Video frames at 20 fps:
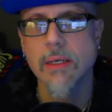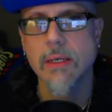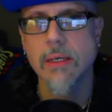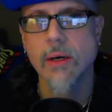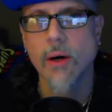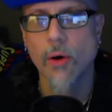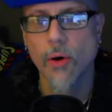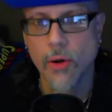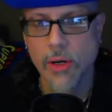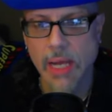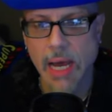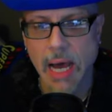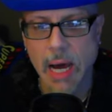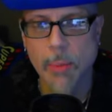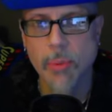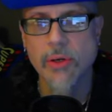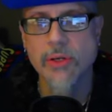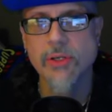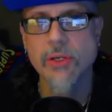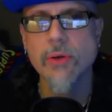on
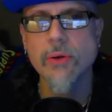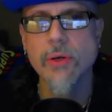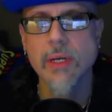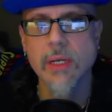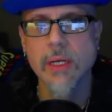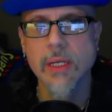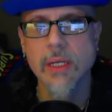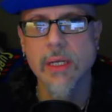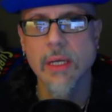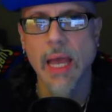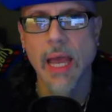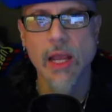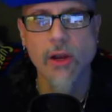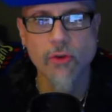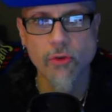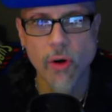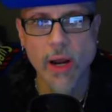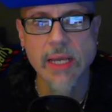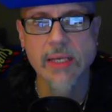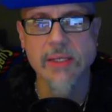opportunity and
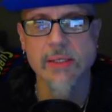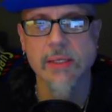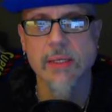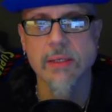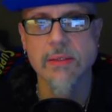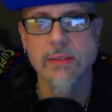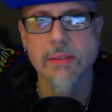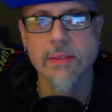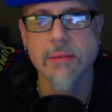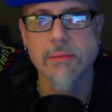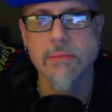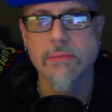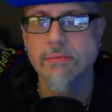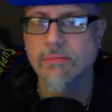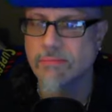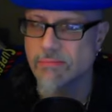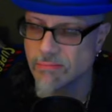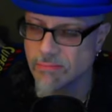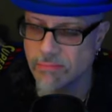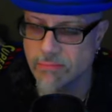crisis.
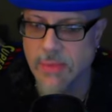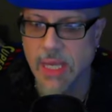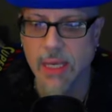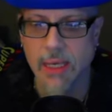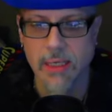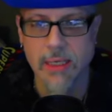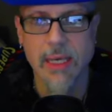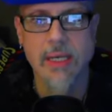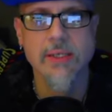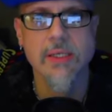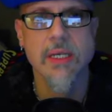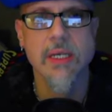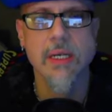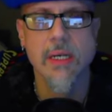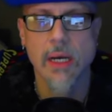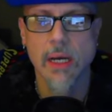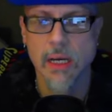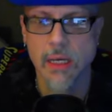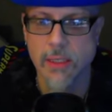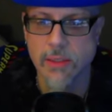Yes, he
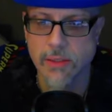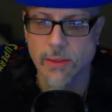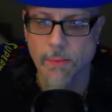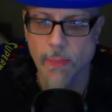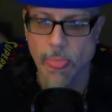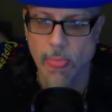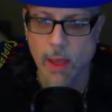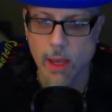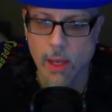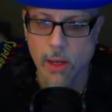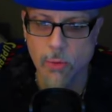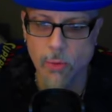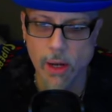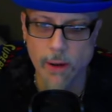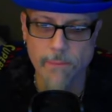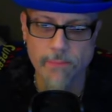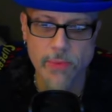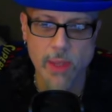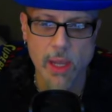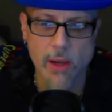does. Well,
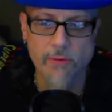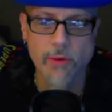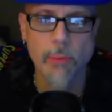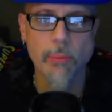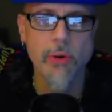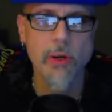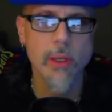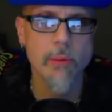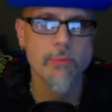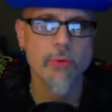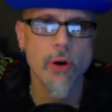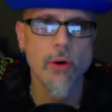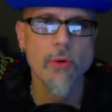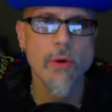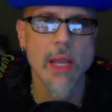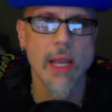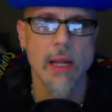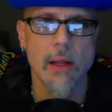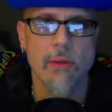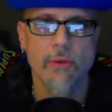from putting
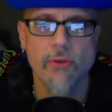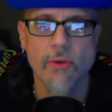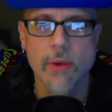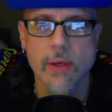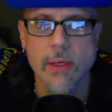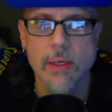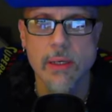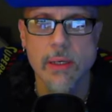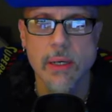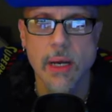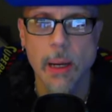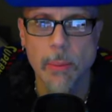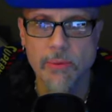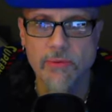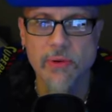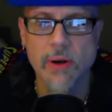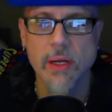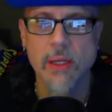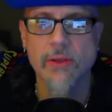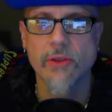pronouns up
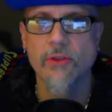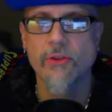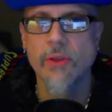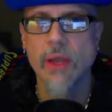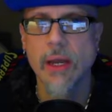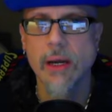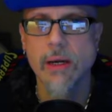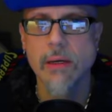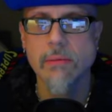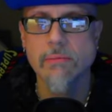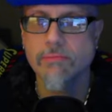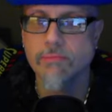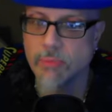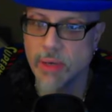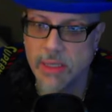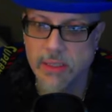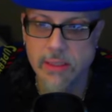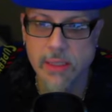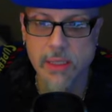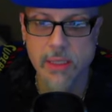front and center,
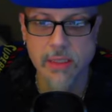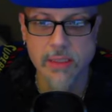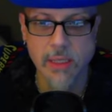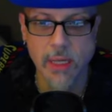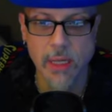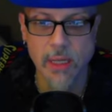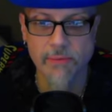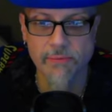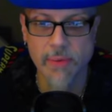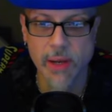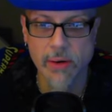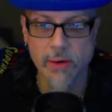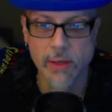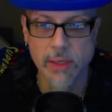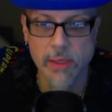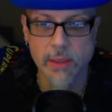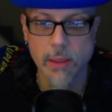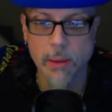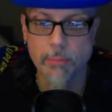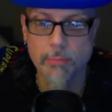basically telling
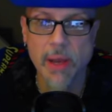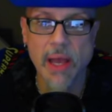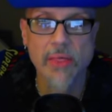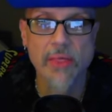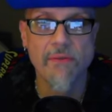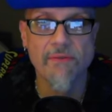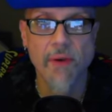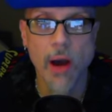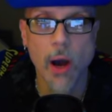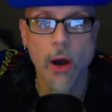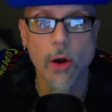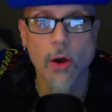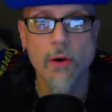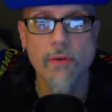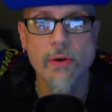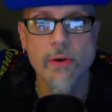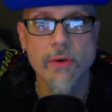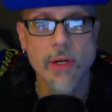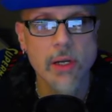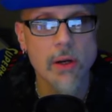America bend
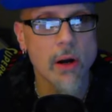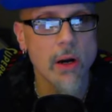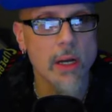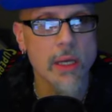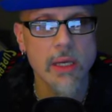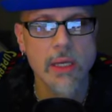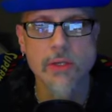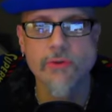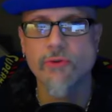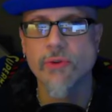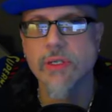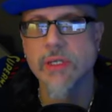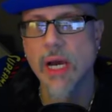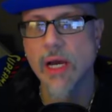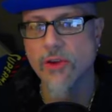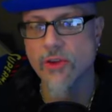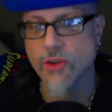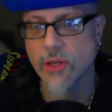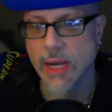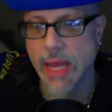over regarding his
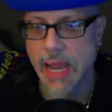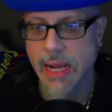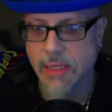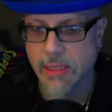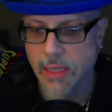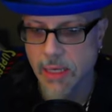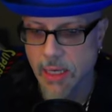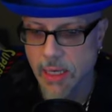Reduction Act,